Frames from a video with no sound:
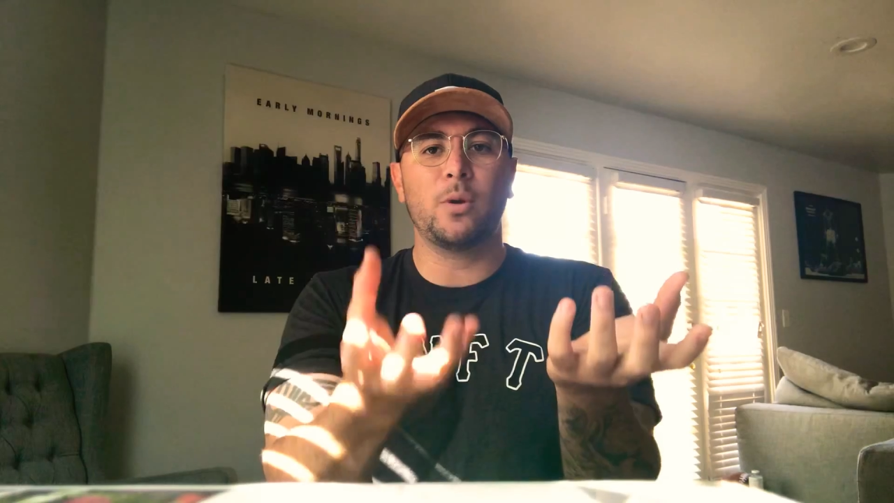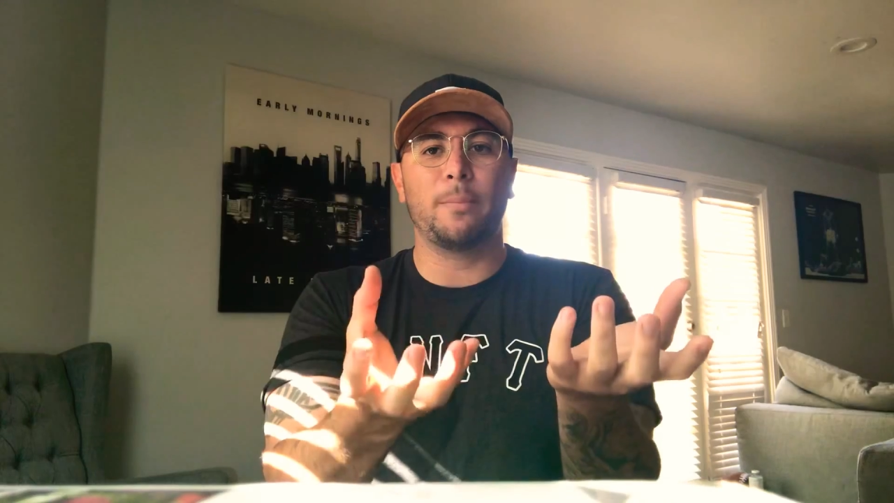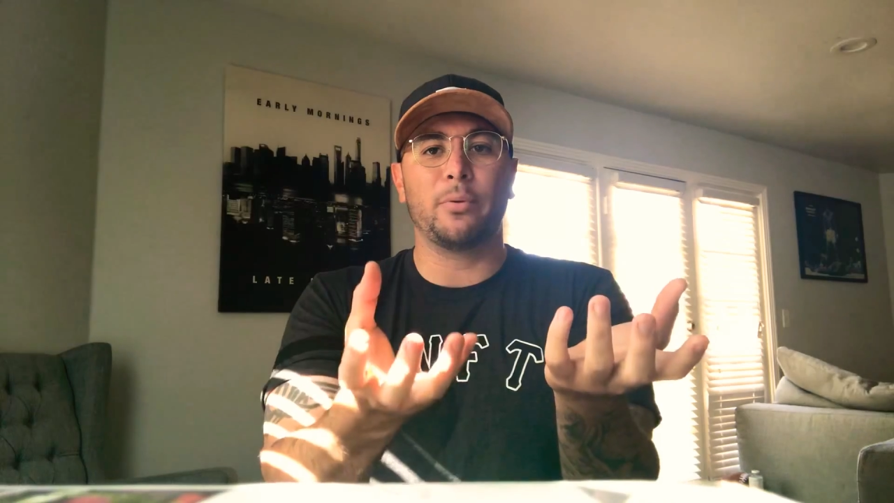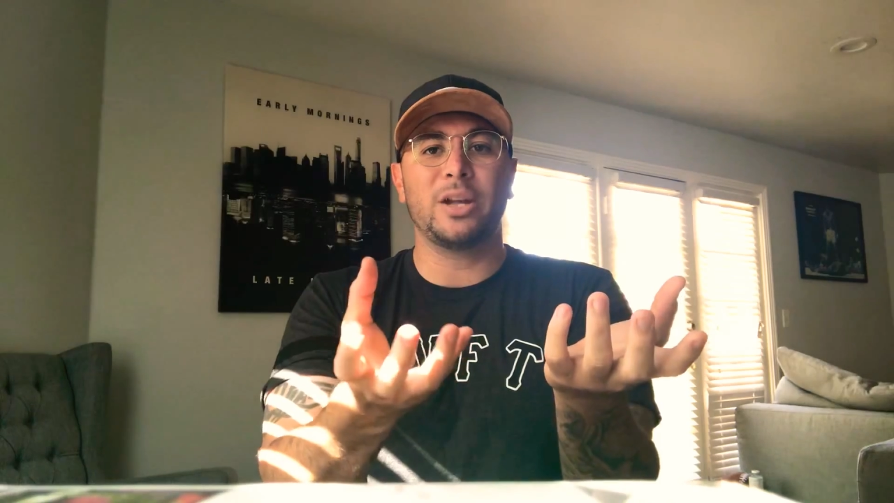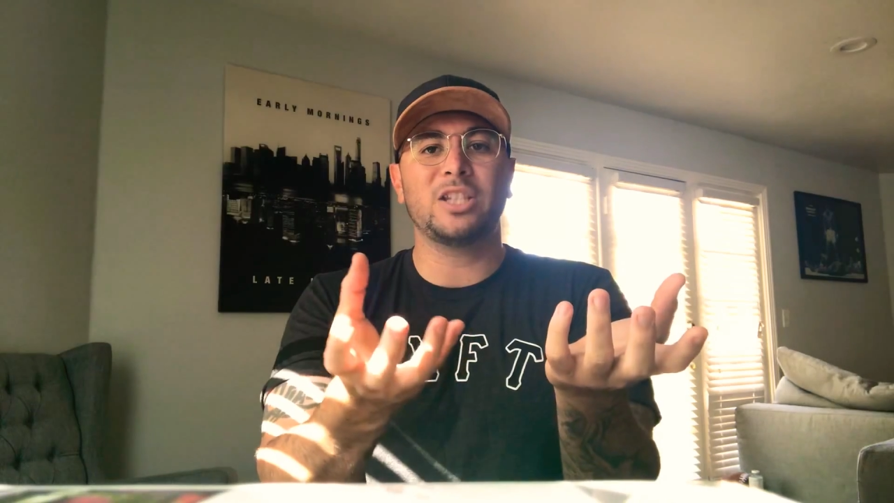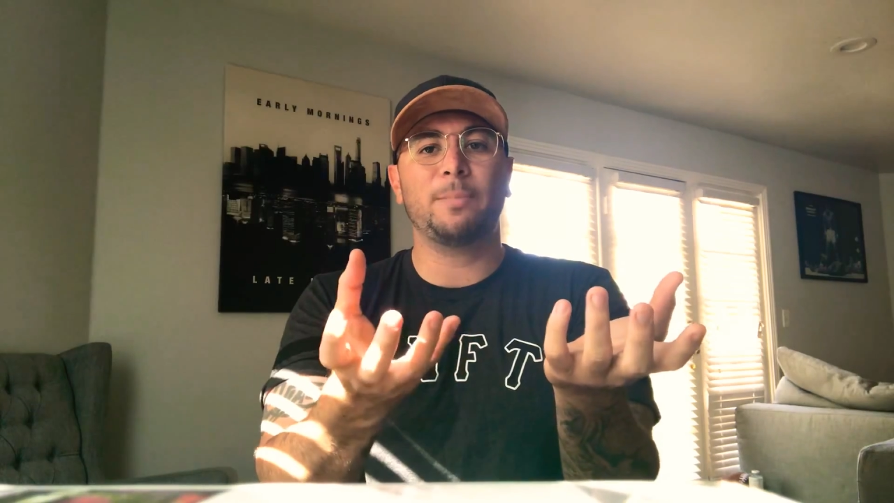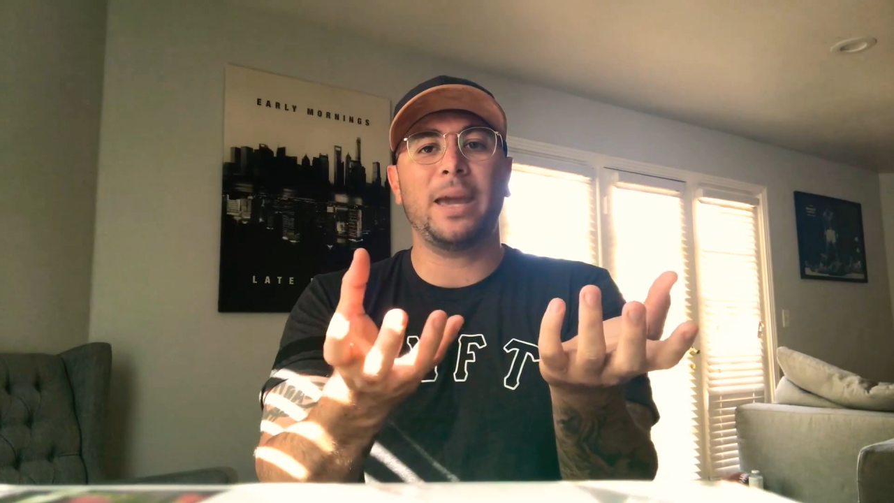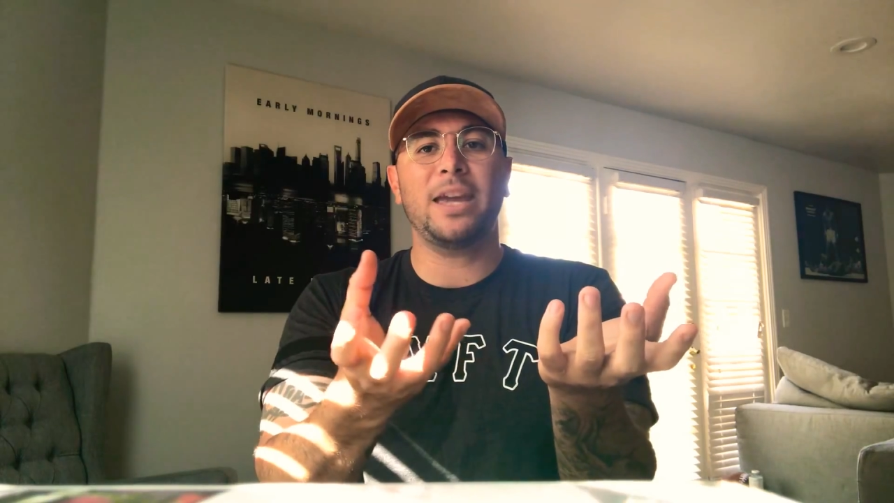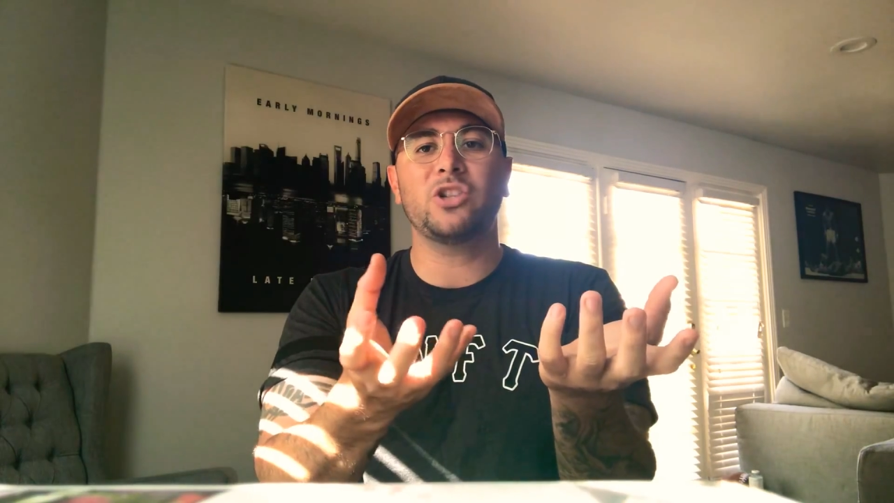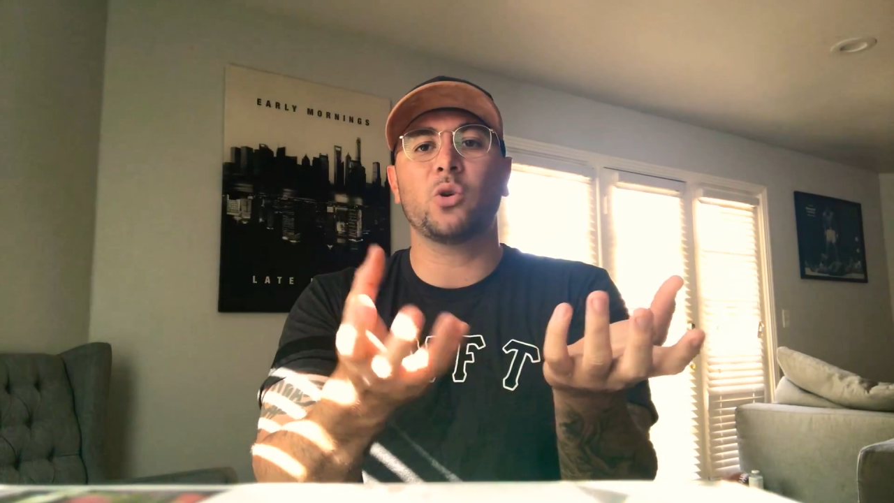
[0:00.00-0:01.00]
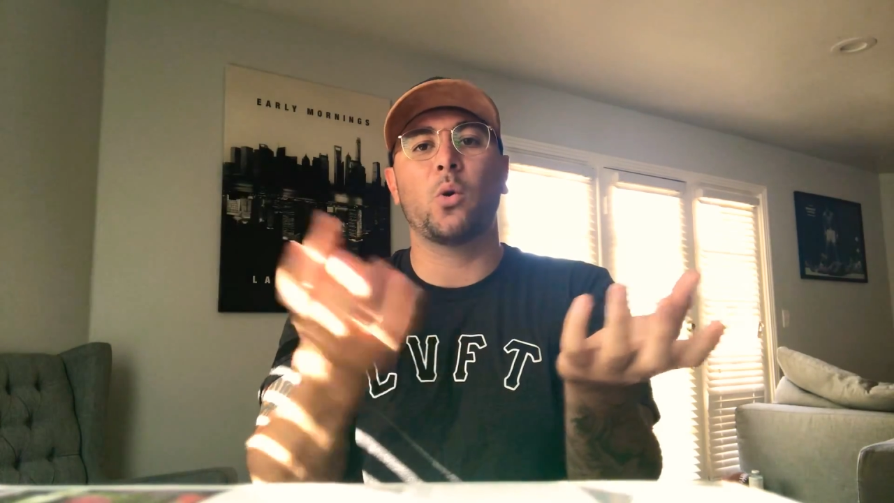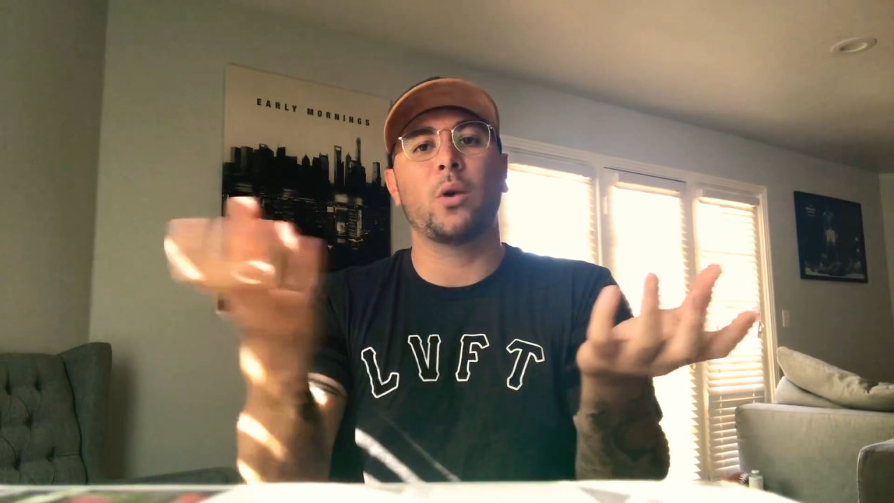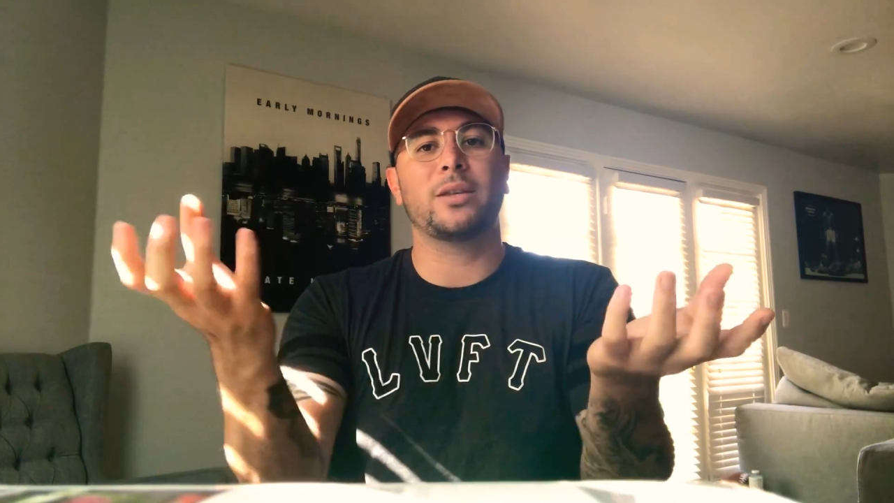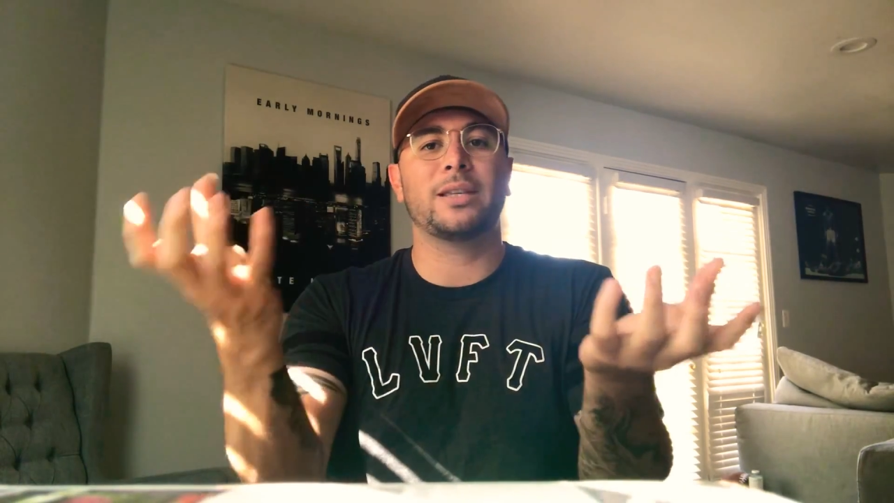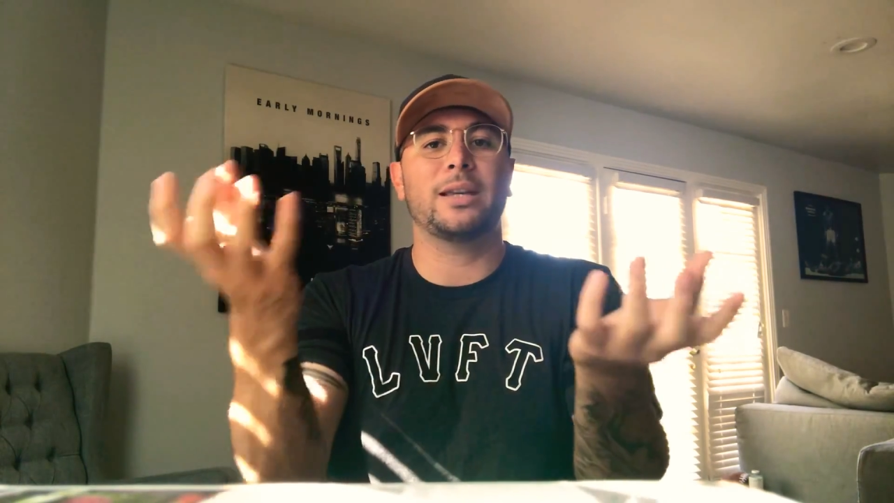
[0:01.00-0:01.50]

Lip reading: to a bridge page or